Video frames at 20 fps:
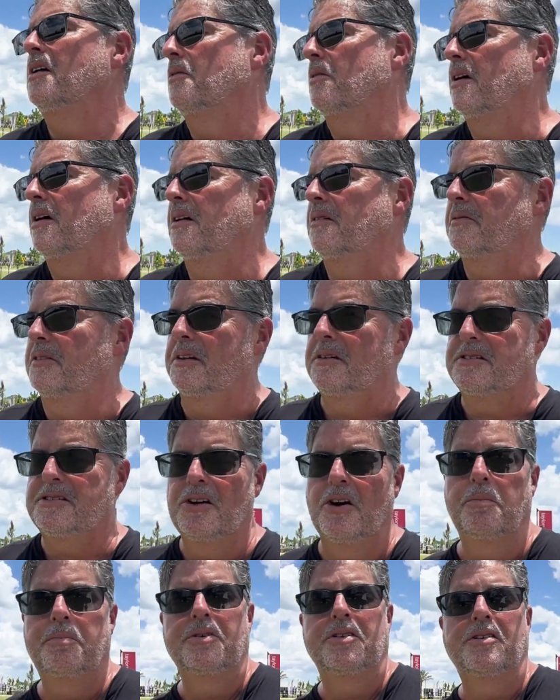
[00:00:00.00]
Well, that's
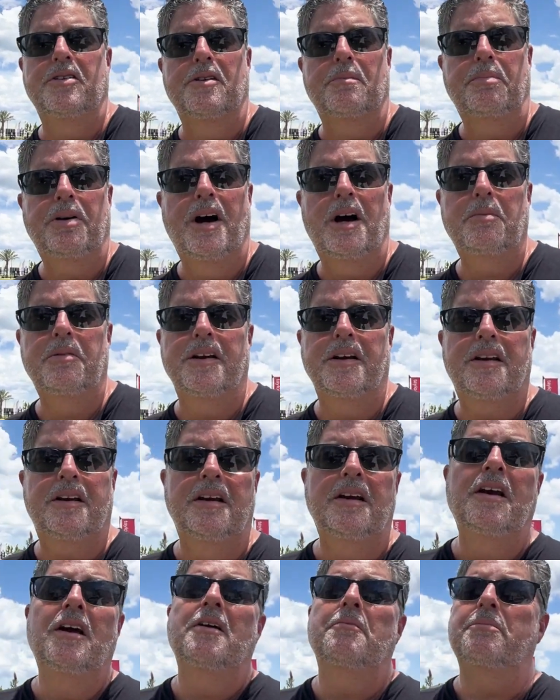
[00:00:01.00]
open to the public,
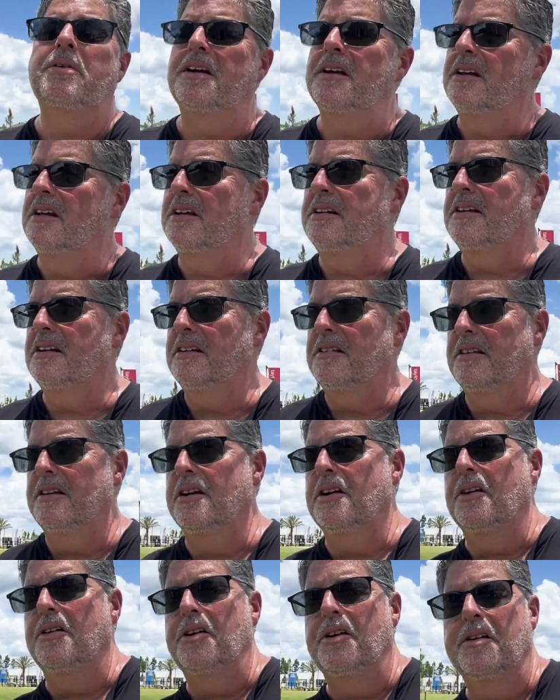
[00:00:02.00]
but it,
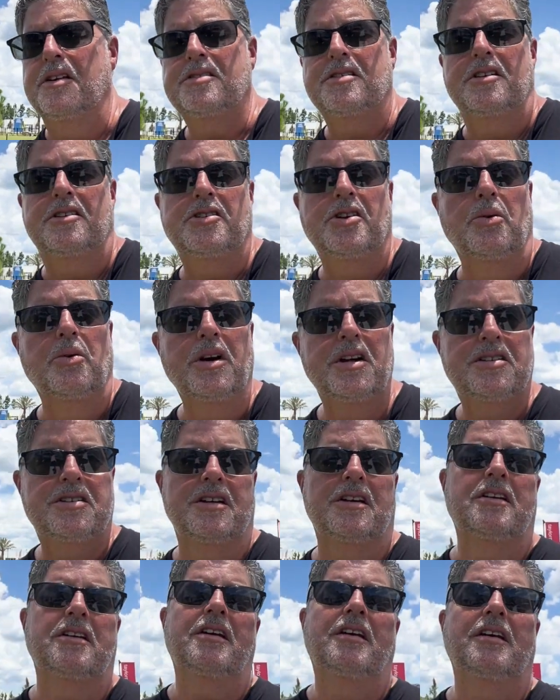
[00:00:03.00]
you know, there is a
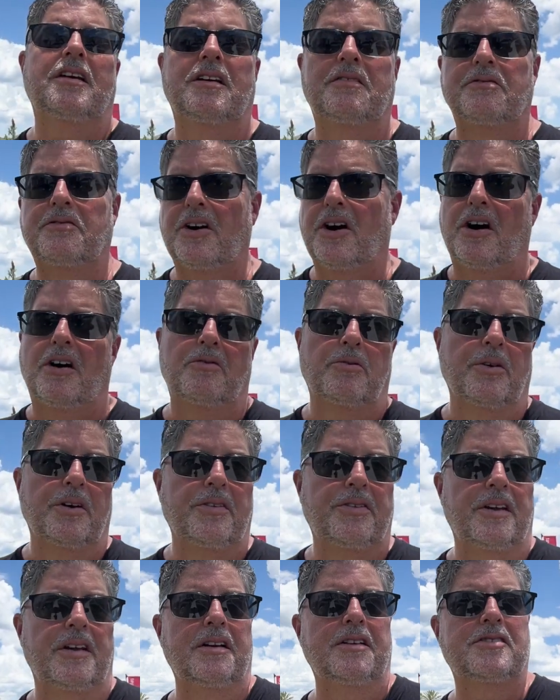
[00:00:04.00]
tuition involved
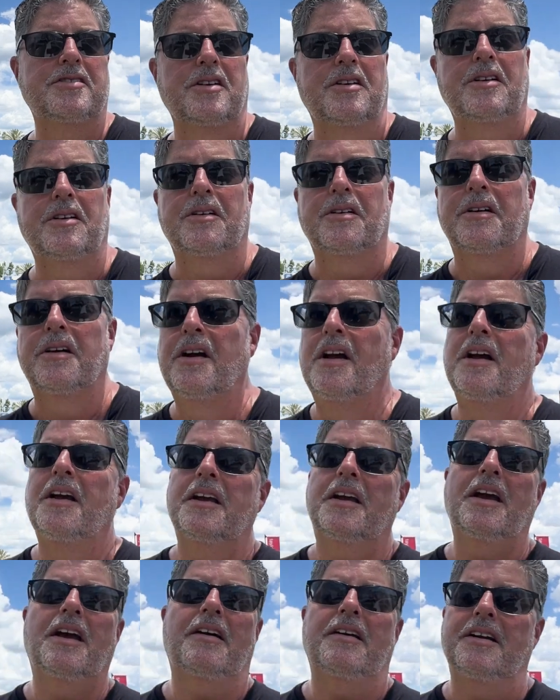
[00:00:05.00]
with it, so your
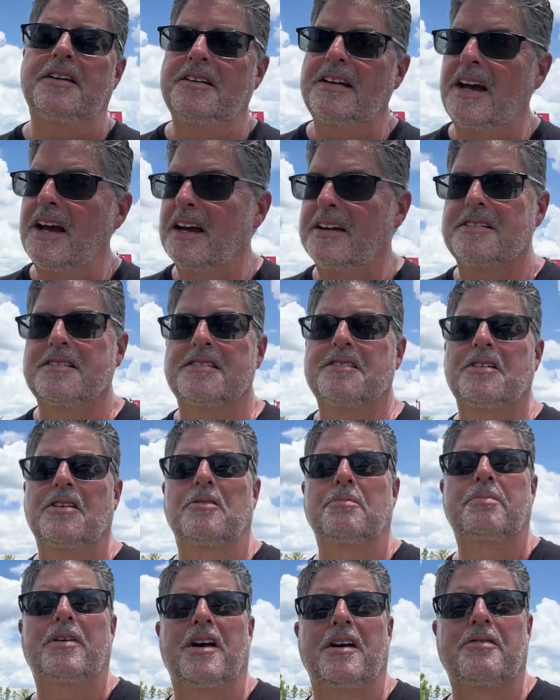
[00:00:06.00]
county taxes
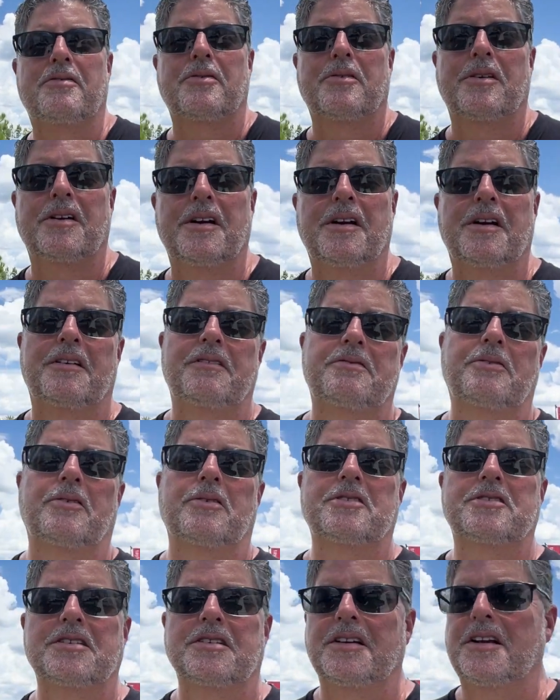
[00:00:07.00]
don't pay for it,
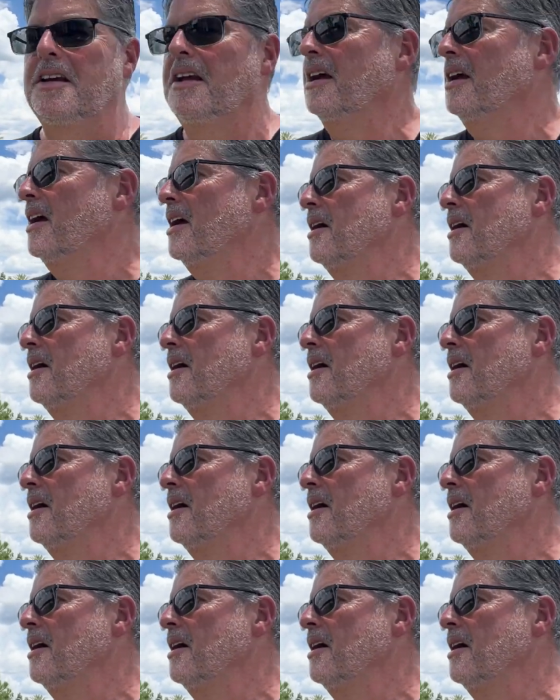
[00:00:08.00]
unfortunately.